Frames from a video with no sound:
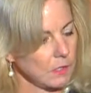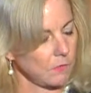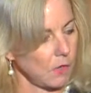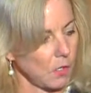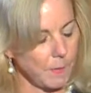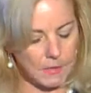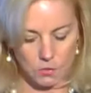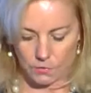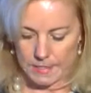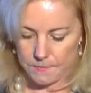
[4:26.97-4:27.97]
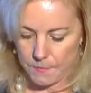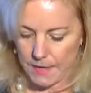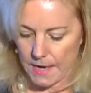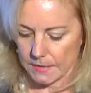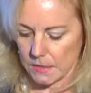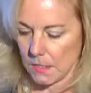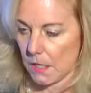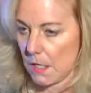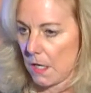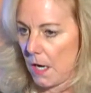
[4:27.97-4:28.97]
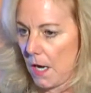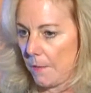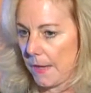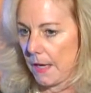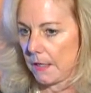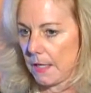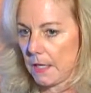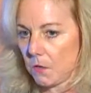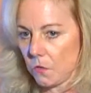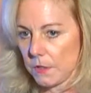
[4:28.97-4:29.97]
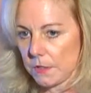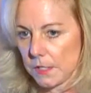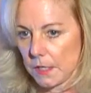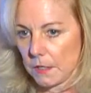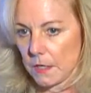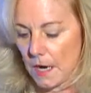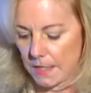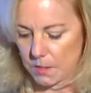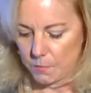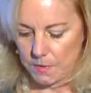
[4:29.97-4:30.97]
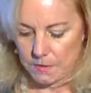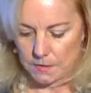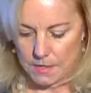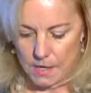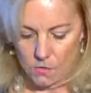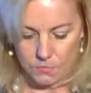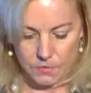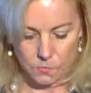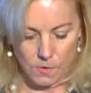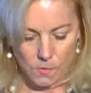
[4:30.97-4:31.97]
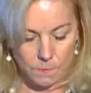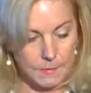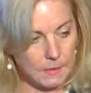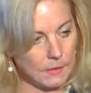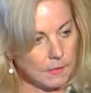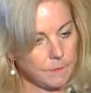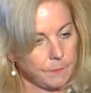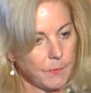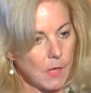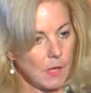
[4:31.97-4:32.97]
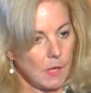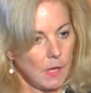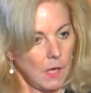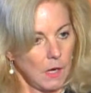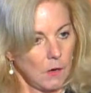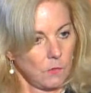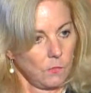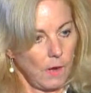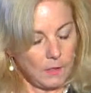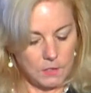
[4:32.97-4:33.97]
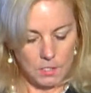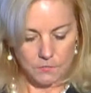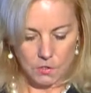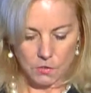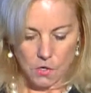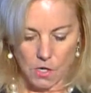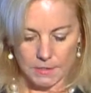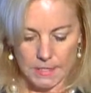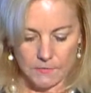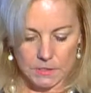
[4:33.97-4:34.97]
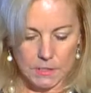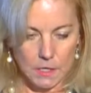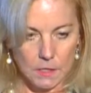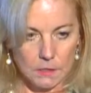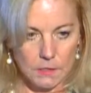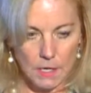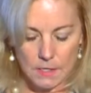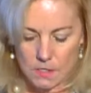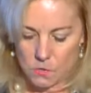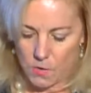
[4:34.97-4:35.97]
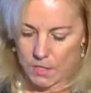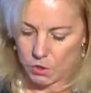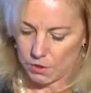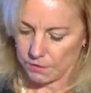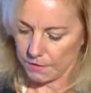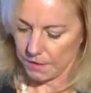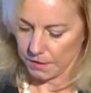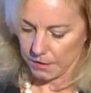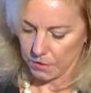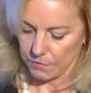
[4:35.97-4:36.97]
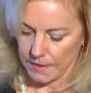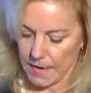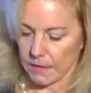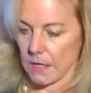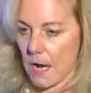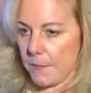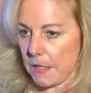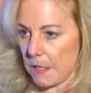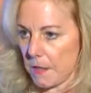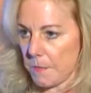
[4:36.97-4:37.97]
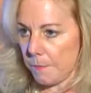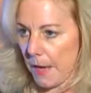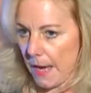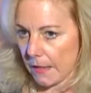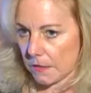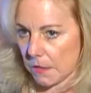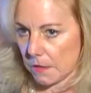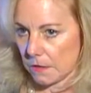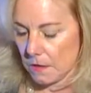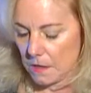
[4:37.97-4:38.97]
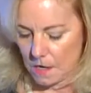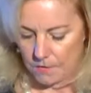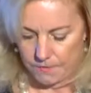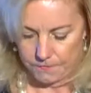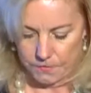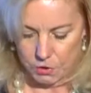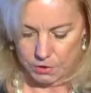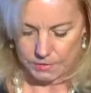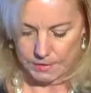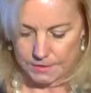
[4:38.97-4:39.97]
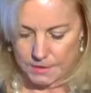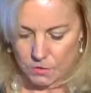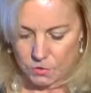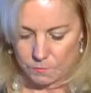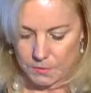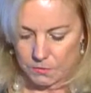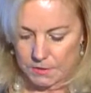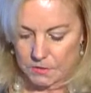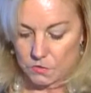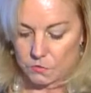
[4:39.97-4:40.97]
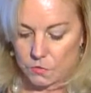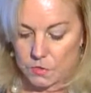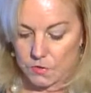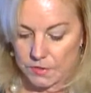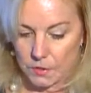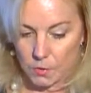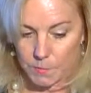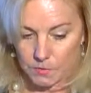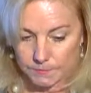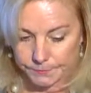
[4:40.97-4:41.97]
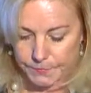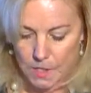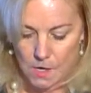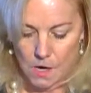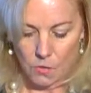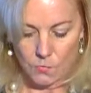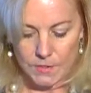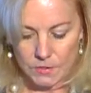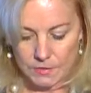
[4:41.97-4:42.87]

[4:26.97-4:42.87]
environmental impact, and increasing occupant health and well-being. Relative to the cost-saving side of the equation, the economic impact of efficient, intelligent buildings is considerable. A recent